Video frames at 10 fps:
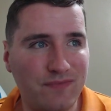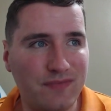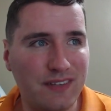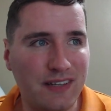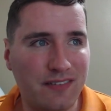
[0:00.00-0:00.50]

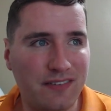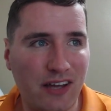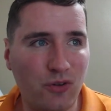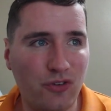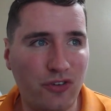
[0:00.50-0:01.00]
it
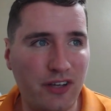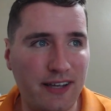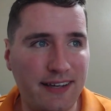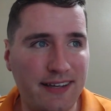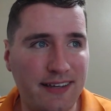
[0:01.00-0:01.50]
sounds
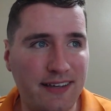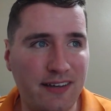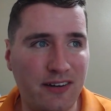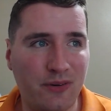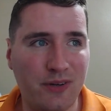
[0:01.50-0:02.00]
like,
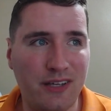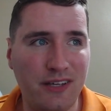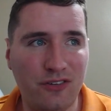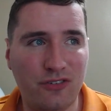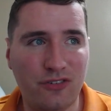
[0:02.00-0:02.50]

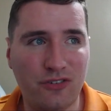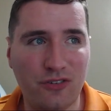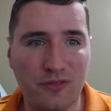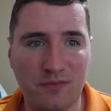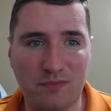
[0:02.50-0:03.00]

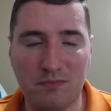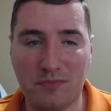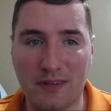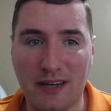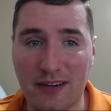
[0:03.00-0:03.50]
he's
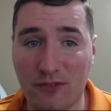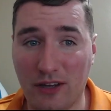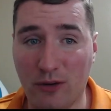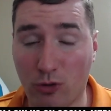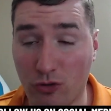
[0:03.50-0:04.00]
kind of
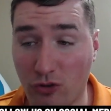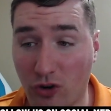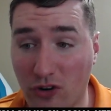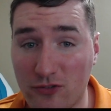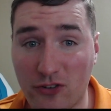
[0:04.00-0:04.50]
a
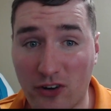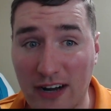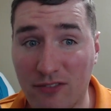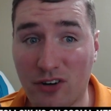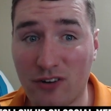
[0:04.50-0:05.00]
reserve
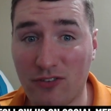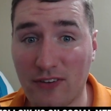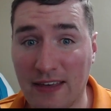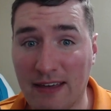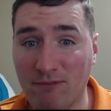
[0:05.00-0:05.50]
driver for
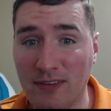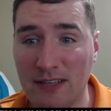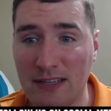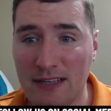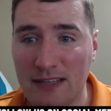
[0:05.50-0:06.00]
them,
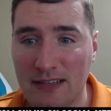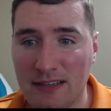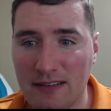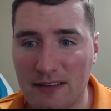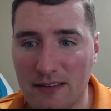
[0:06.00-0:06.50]

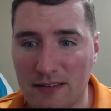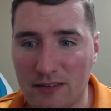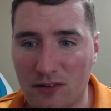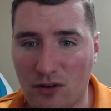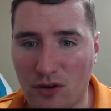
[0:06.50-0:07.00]

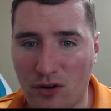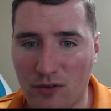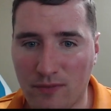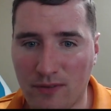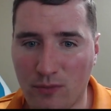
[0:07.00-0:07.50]

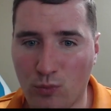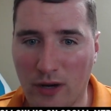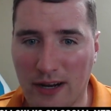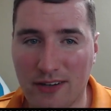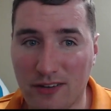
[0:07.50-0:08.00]
or what
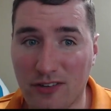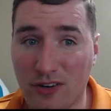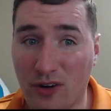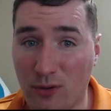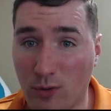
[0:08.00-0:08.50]
I'd
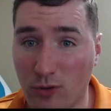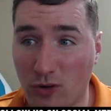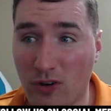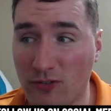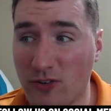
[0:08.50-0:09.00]
consider a
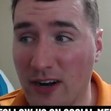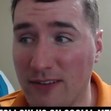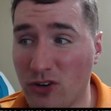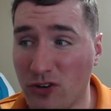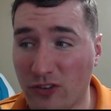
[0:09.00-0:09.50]
reserve
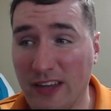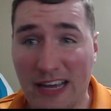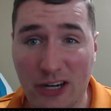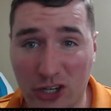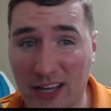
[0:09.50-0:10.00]
driver
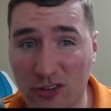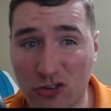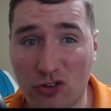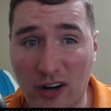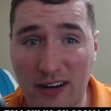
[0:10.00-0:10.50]
/
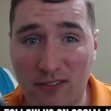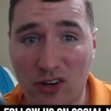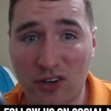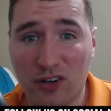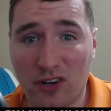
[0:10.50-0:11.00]
test
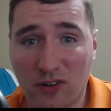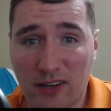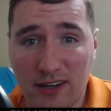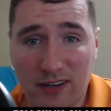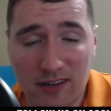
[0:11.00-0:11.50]
driver,
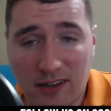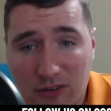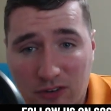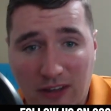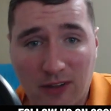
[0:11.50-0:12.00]
like
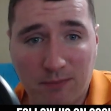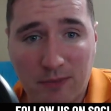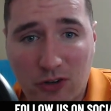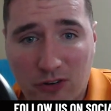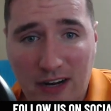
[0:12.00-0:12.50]

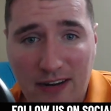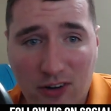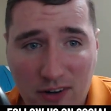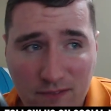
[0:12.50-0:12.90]
development driver.